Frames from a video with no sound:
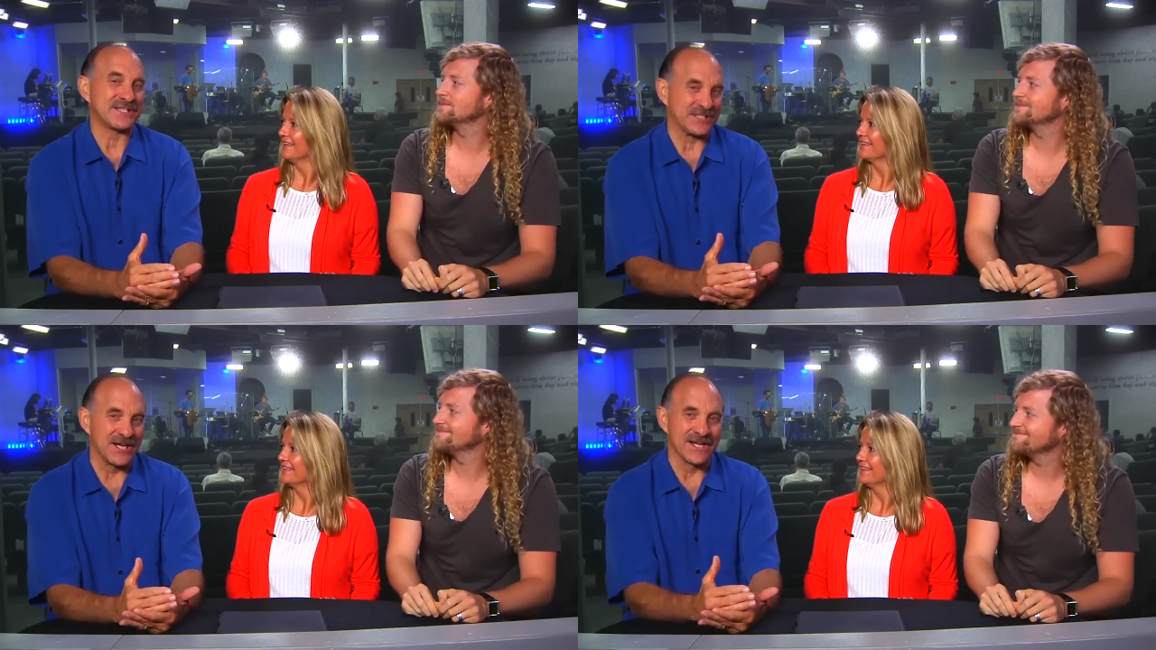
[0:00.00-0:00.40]

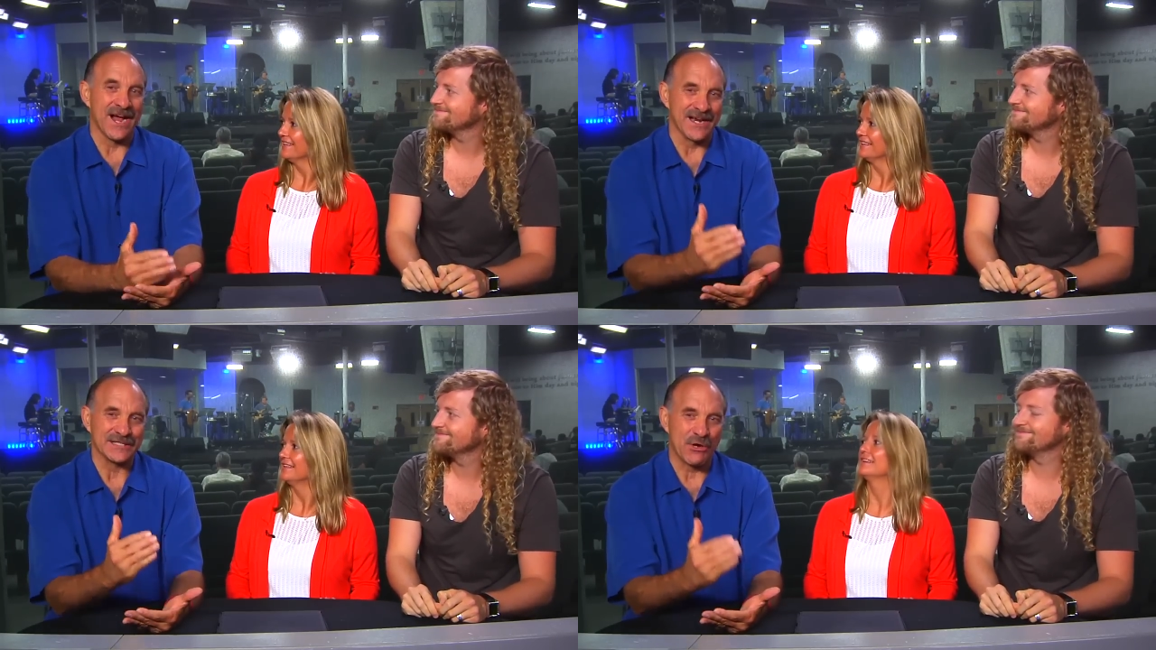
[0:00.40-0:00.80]

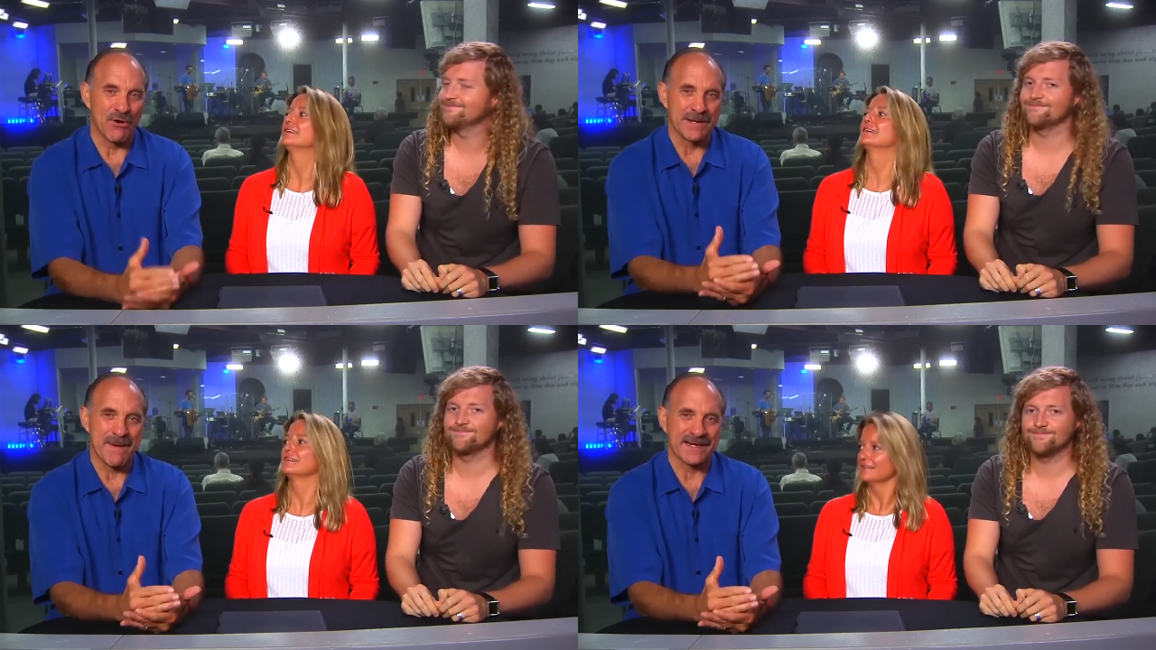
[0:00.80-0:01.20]
Speaker 1: son on his
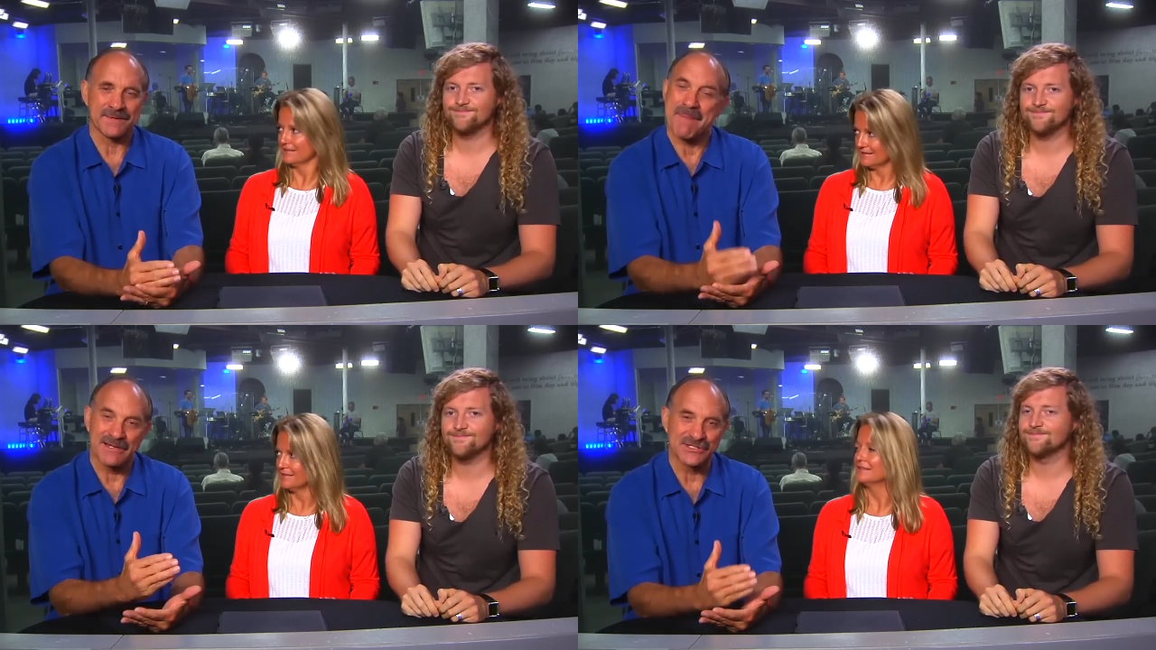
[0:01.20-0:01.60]
holy
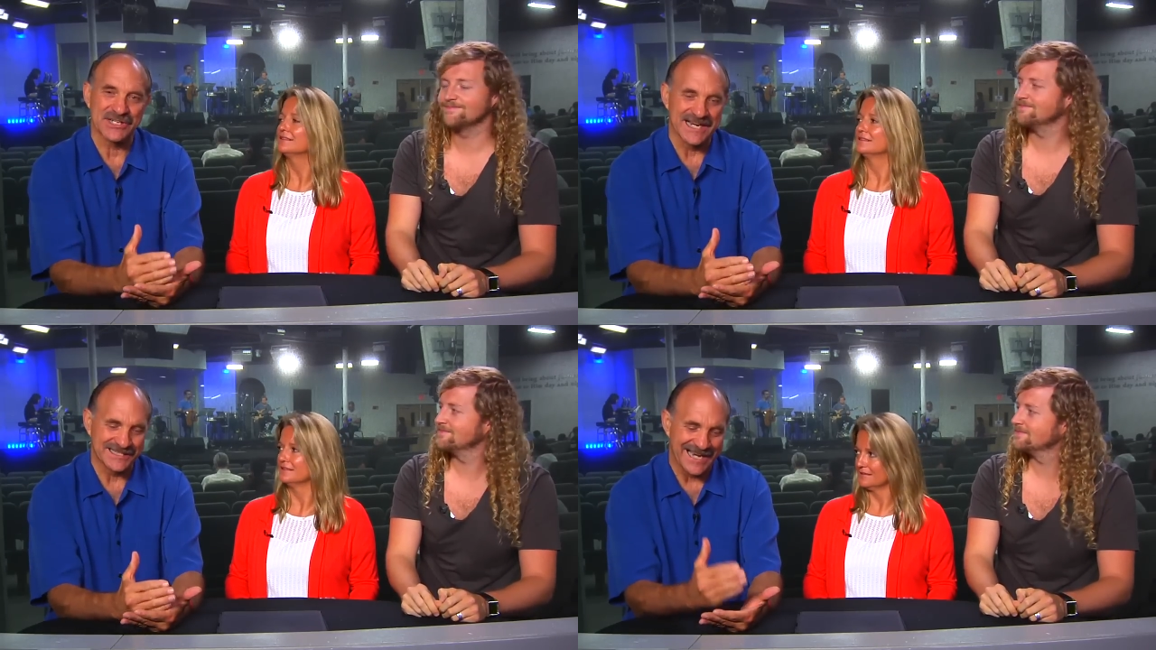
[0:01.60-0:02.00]

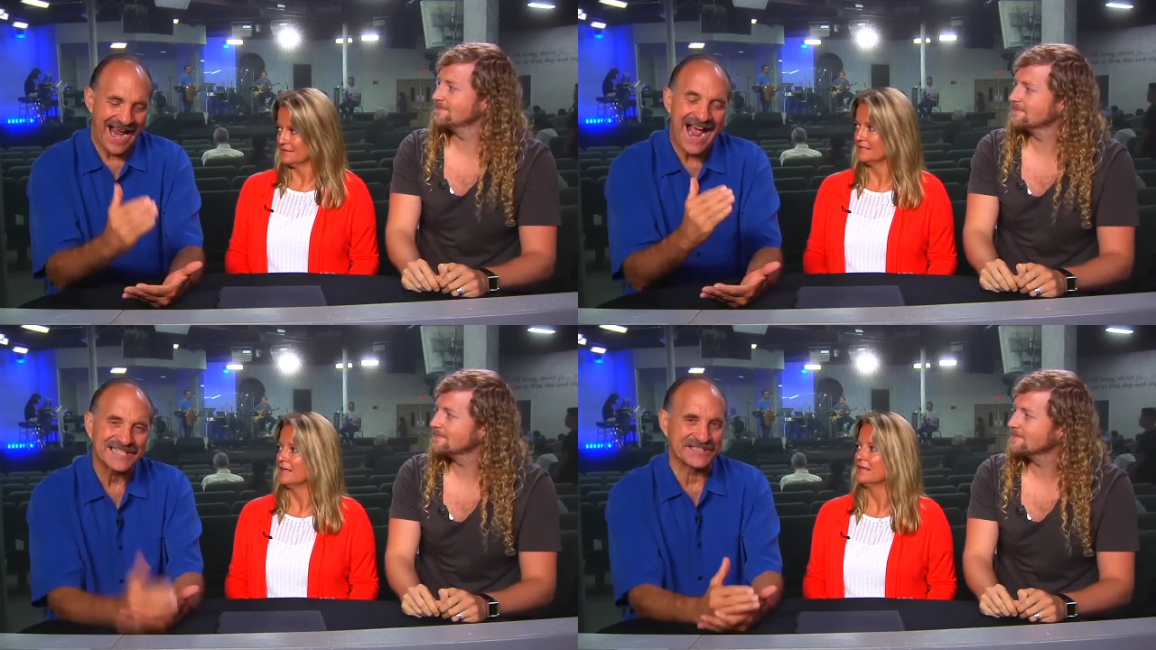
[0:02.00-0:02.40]
mountain Zion
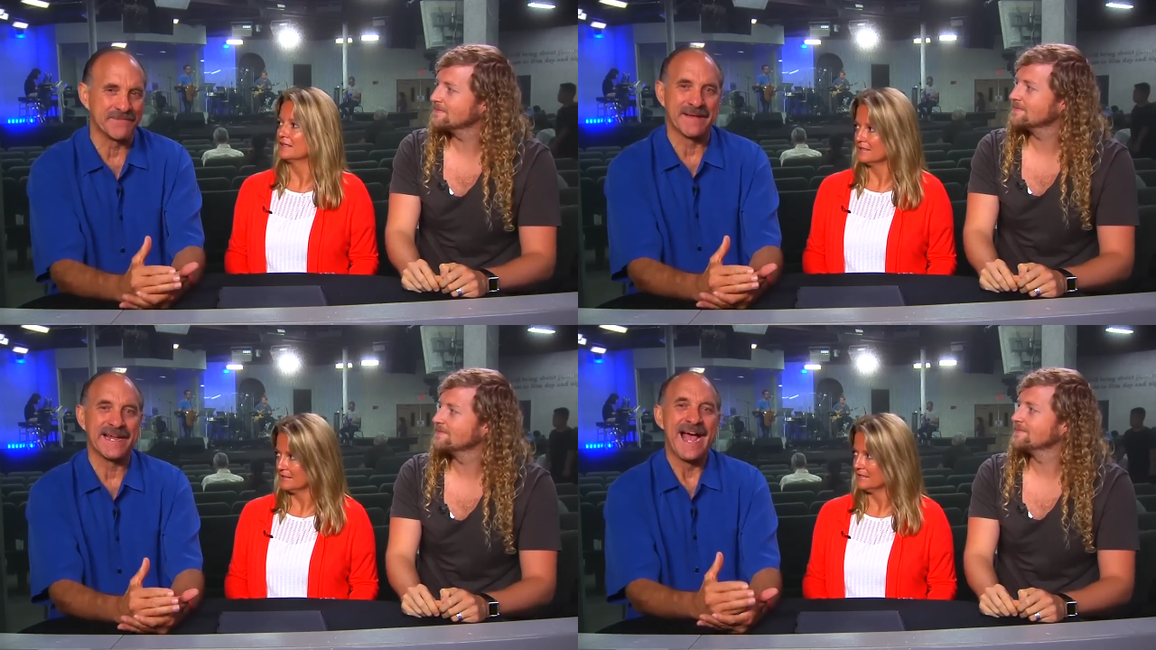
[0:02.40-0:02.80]
said,
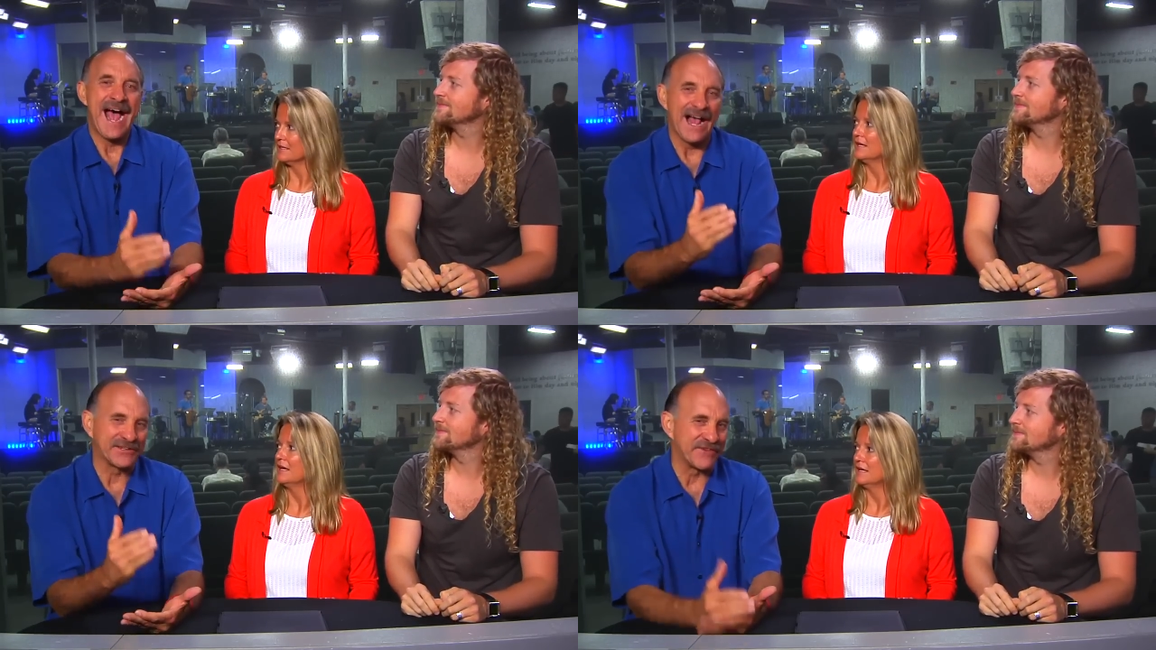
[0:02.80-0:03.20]
Ask of me, I'll